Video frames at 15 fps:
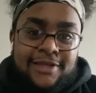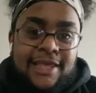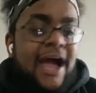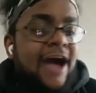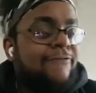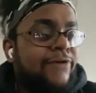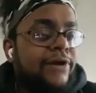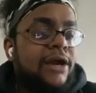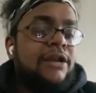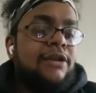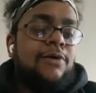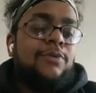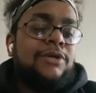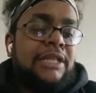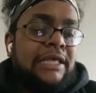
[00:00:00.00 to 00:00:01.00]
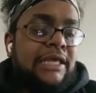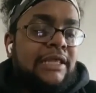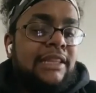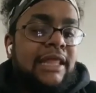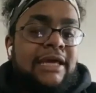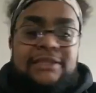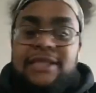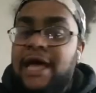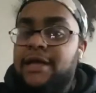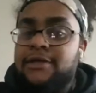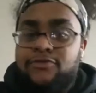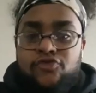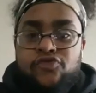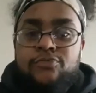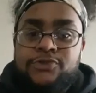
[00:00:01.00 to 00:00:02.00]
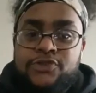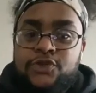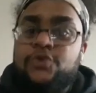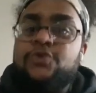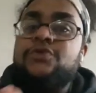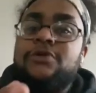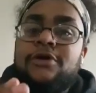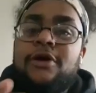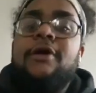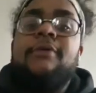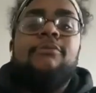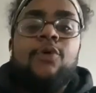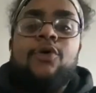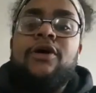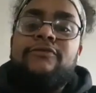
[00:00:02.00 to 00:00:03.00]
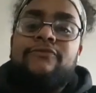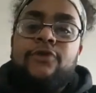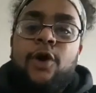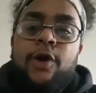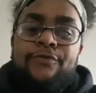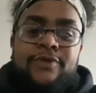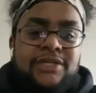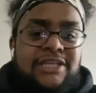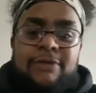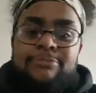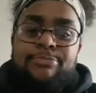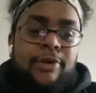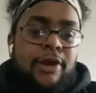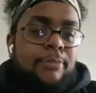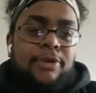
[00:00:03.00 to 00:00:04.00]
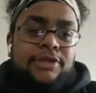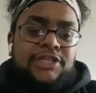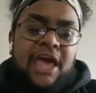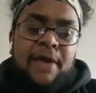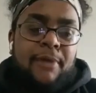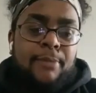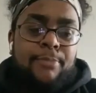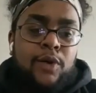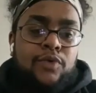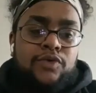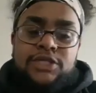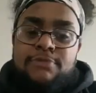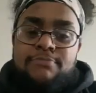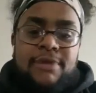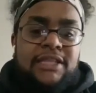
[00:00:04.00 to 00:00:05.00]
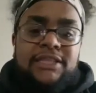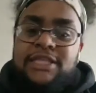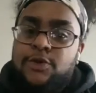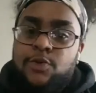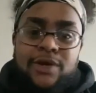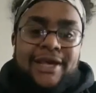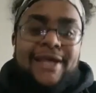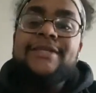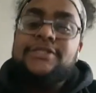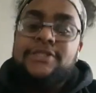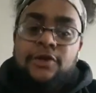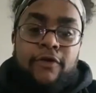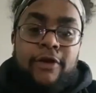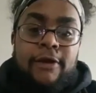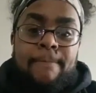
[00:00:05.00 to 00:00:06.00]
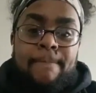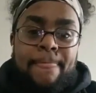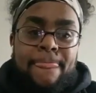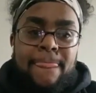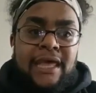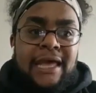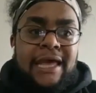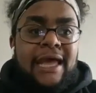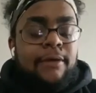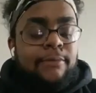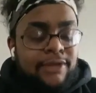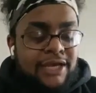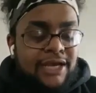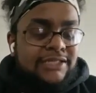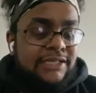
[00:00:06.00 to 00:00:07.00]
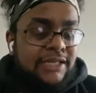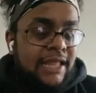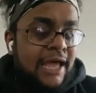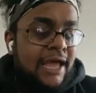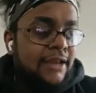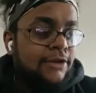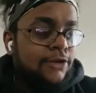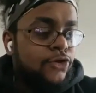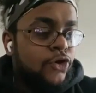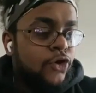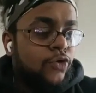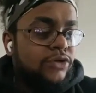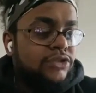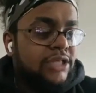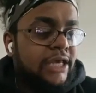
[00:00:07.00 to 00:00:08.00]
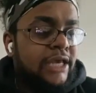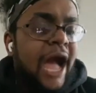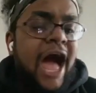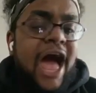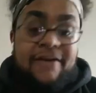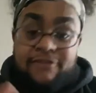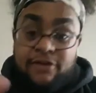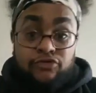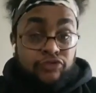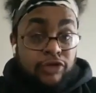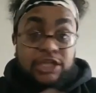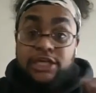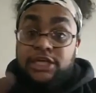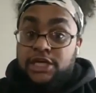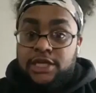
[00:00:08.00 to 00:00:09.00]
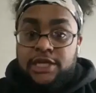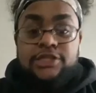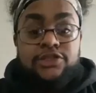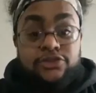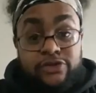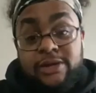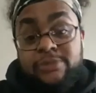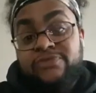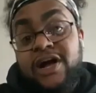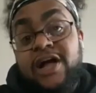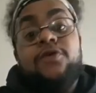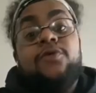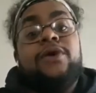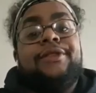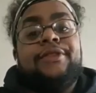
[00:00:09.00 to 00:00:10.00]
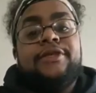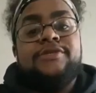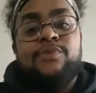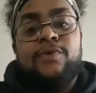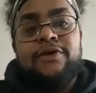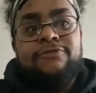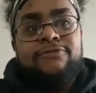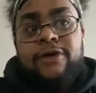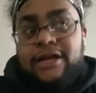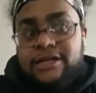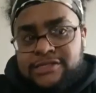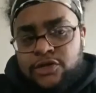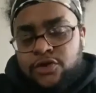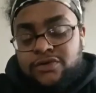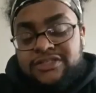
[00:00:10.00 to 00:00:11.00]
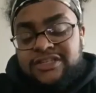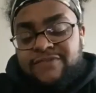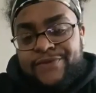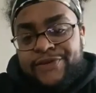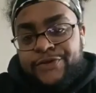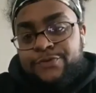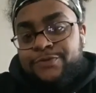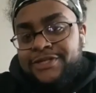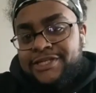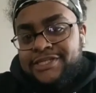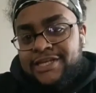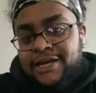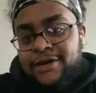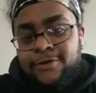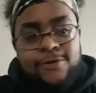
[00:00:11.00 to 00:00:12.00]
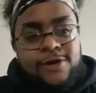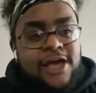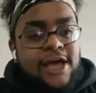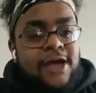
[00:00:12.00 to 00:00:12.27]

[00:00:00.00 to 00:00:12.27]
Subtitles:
Yeah, I figured I wanted to get like that group too more involved because I pretty much kept my poetry mainly on Instagram. And because of that, you know, it's like I have a really good Instagram following at this point for as long as I've been doing this now.